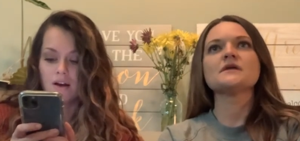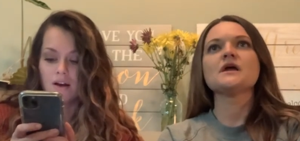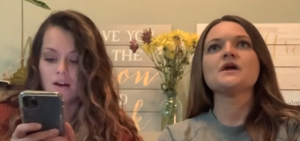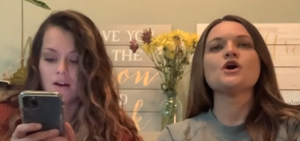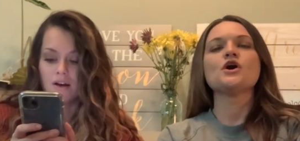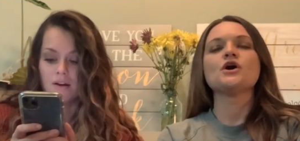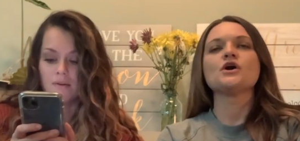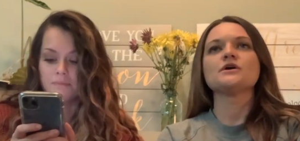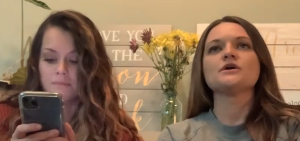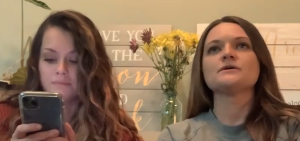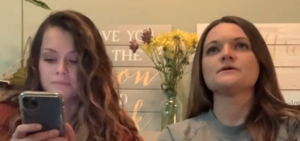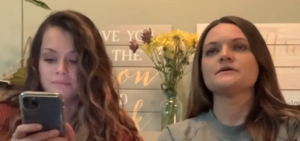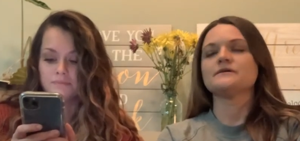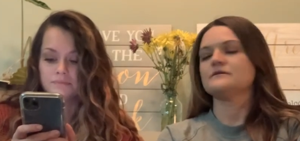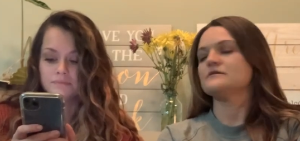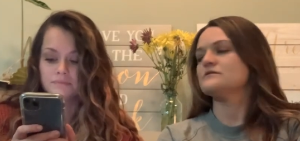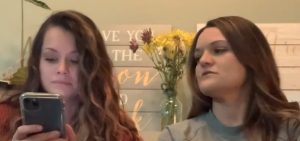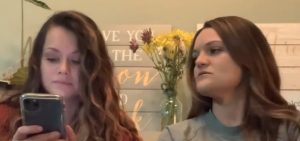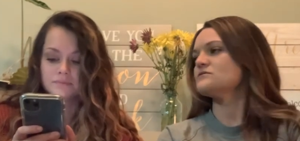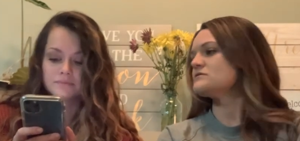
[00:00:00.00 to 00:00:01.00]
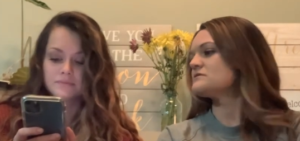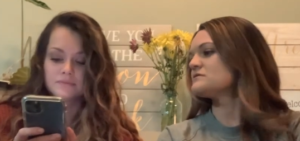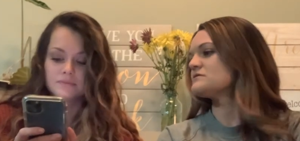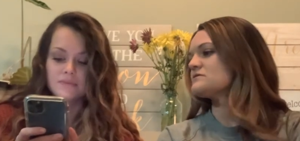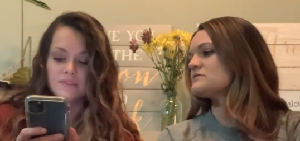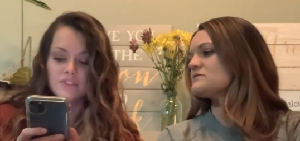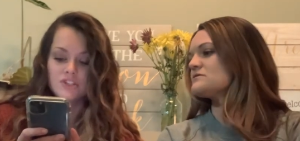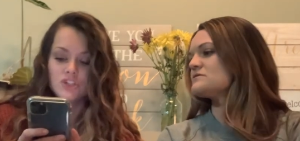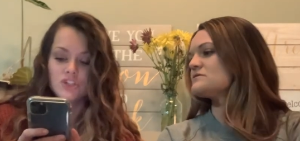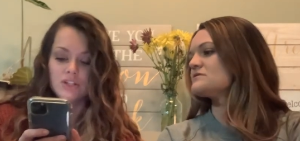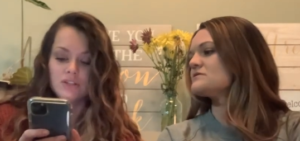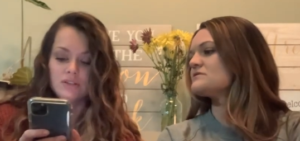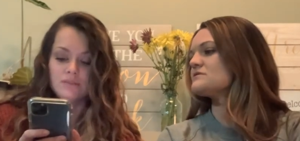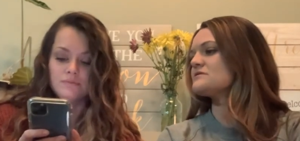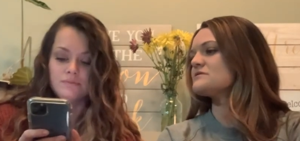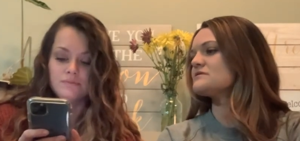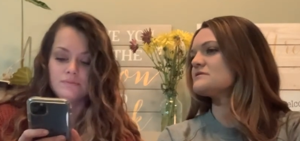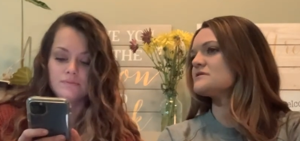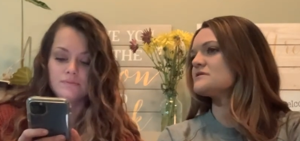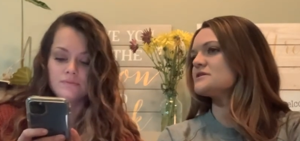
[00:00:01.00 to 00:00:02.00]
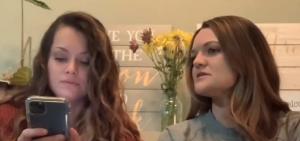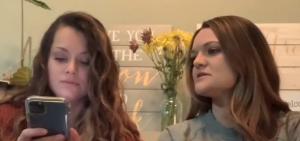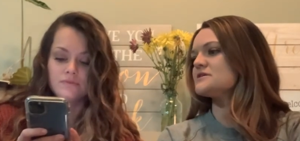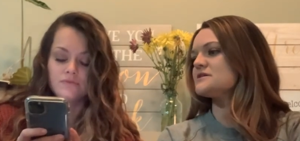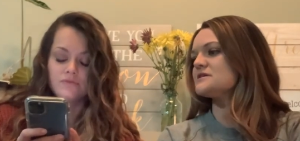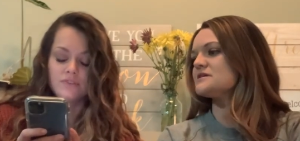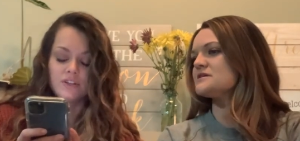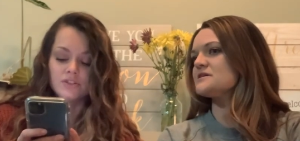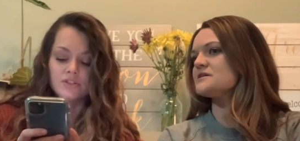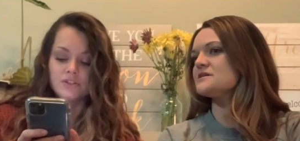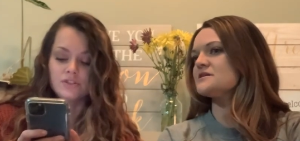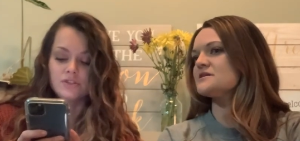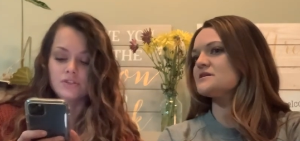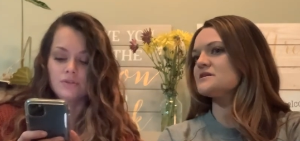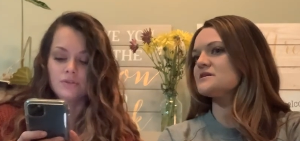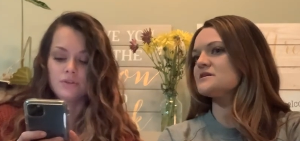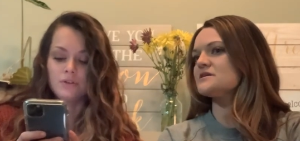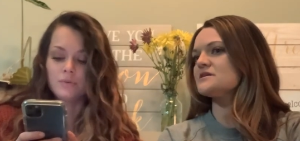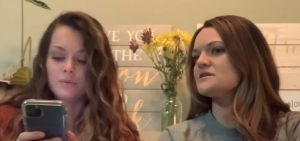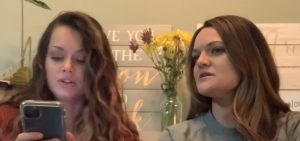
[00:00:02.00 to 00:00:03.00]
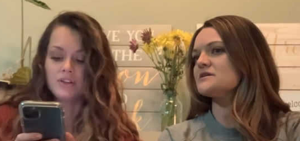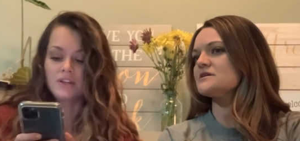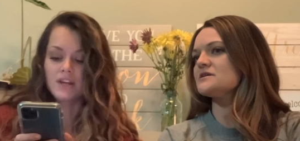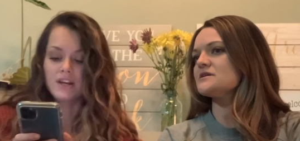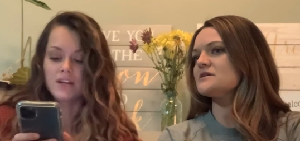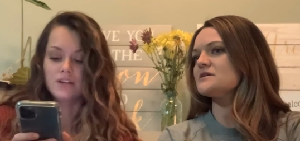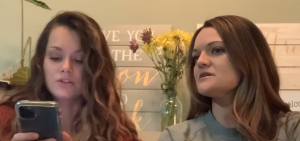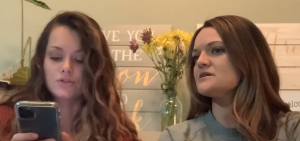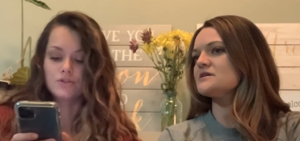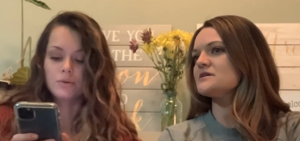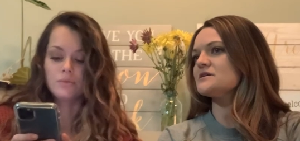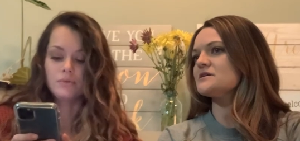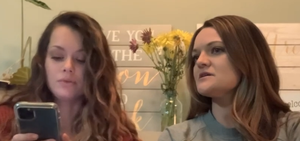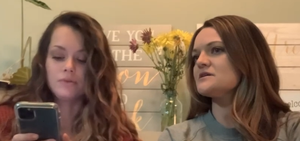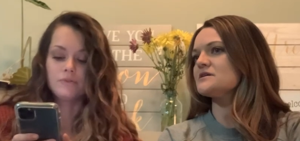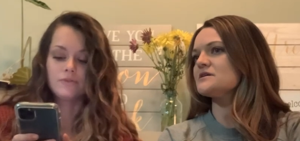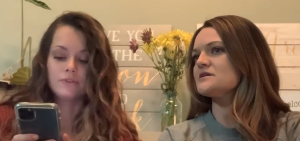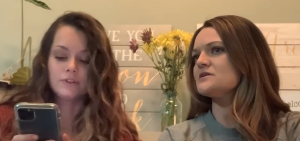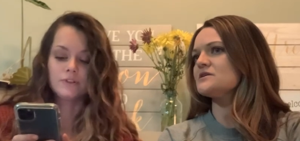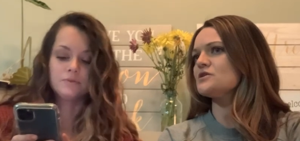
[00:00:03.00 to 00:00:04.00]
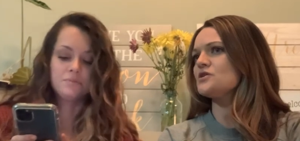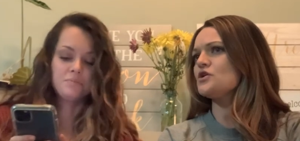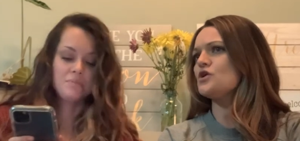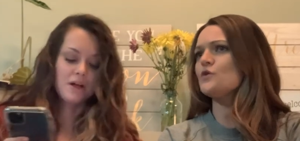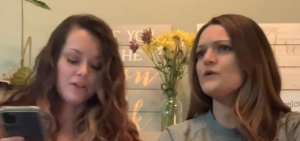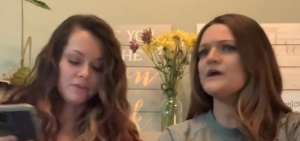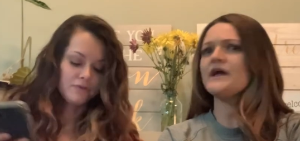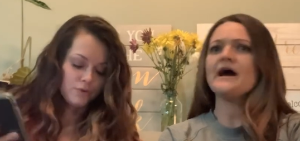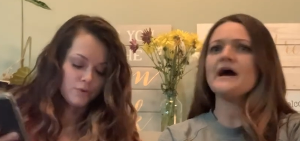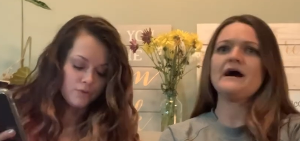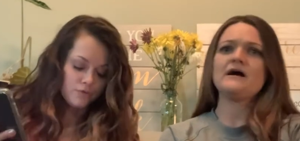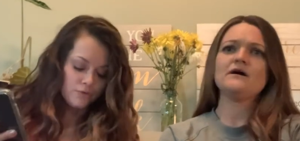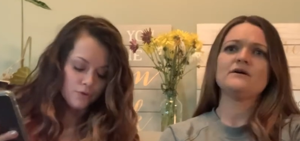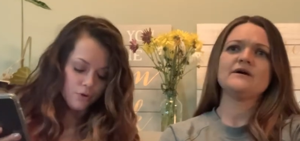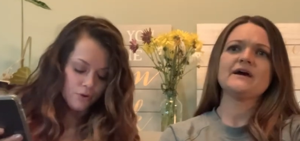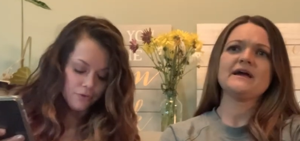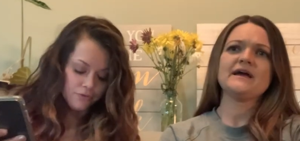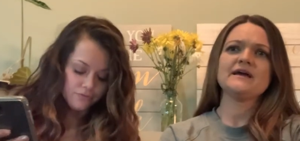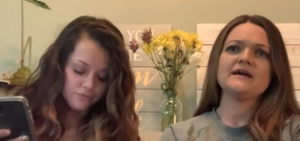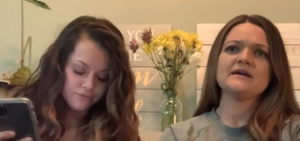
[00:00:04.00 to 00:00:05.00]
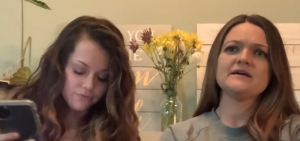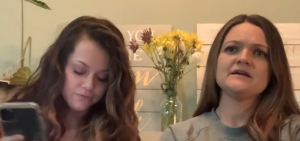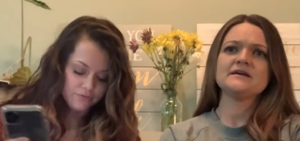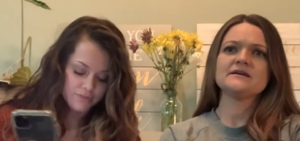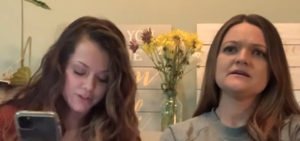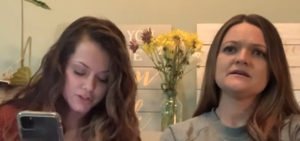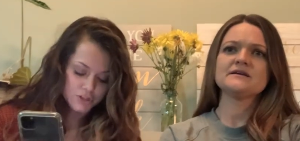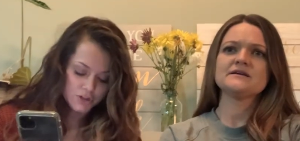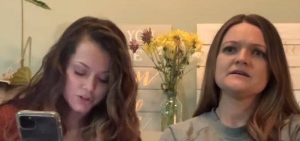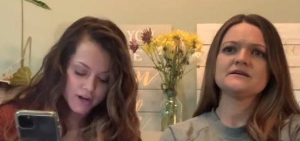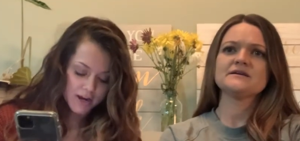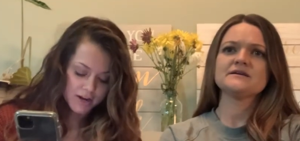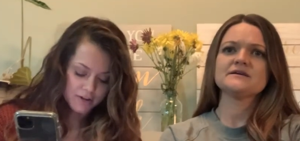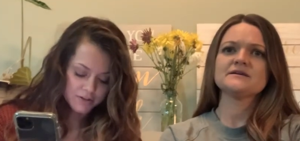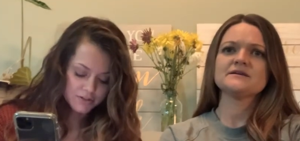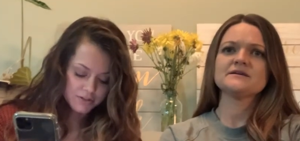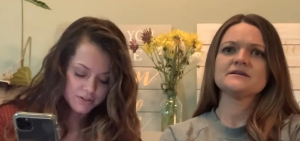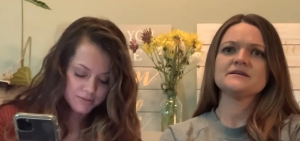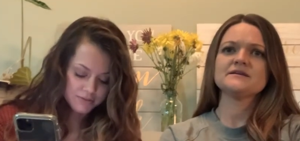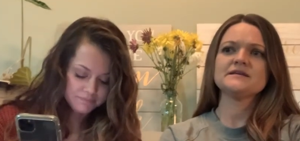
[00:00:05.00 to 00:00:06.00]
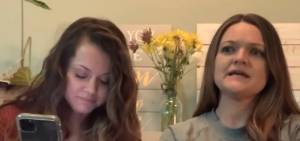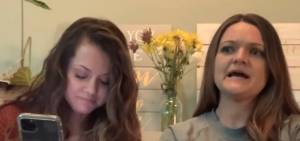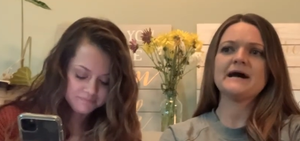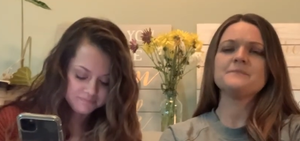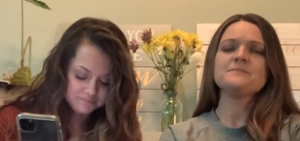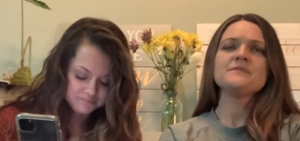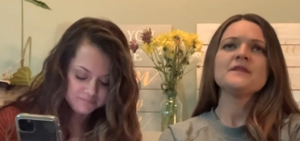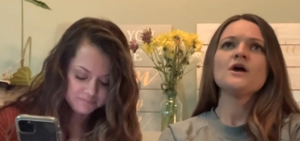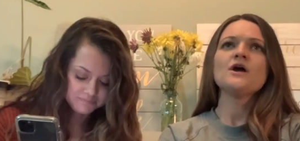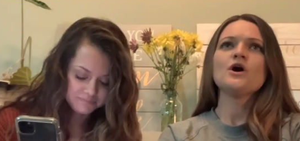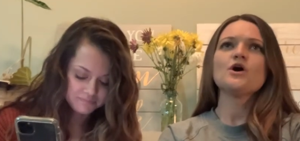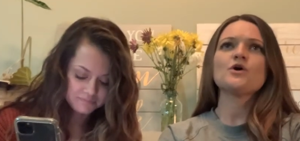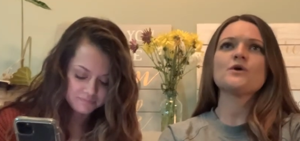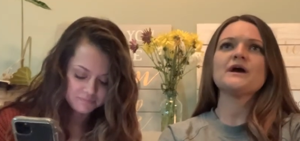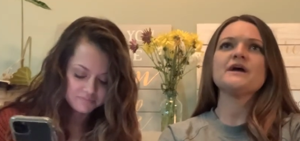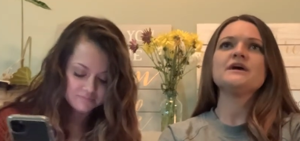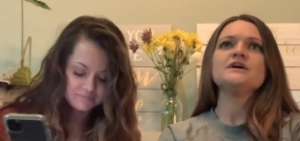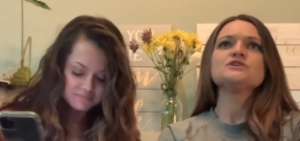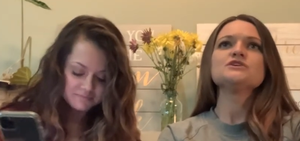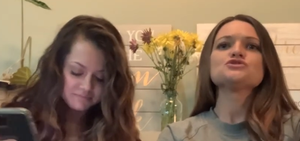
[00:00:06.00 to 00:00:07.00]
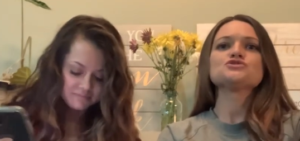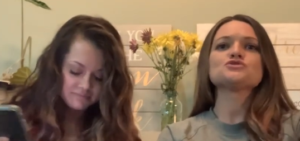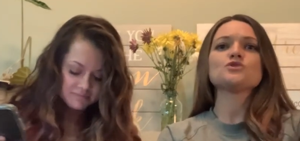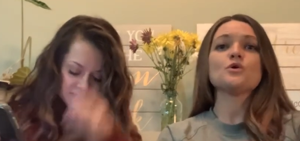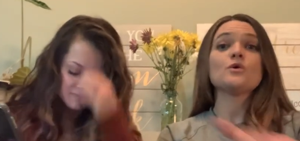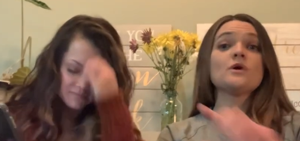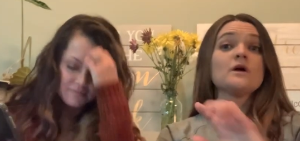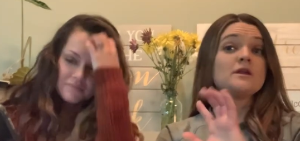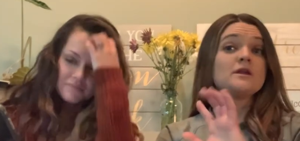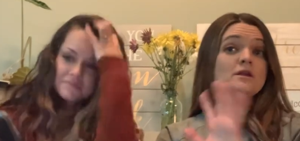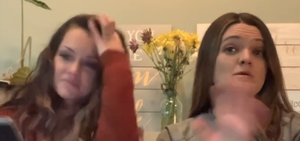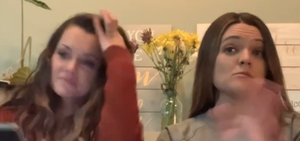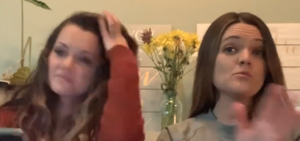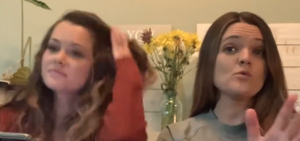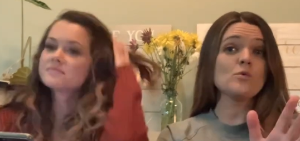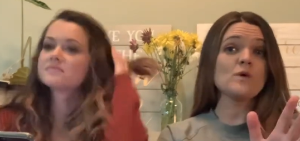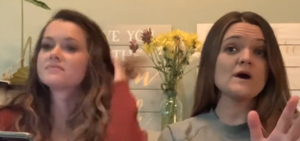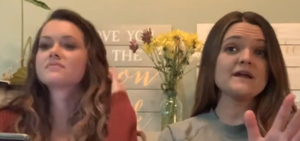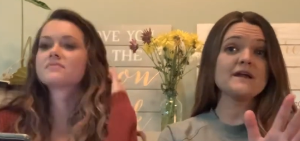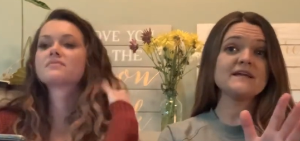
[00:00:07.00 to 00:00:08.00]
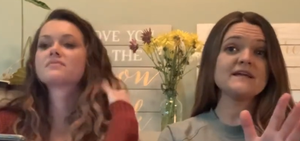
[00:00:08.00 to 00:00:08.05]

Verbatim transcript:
Speaker 1: Um, she feels it's totally worth getting in trouble over. oh, yeah. Goldfish crackers.
Speaker 2: Yeah. Okay. So, number one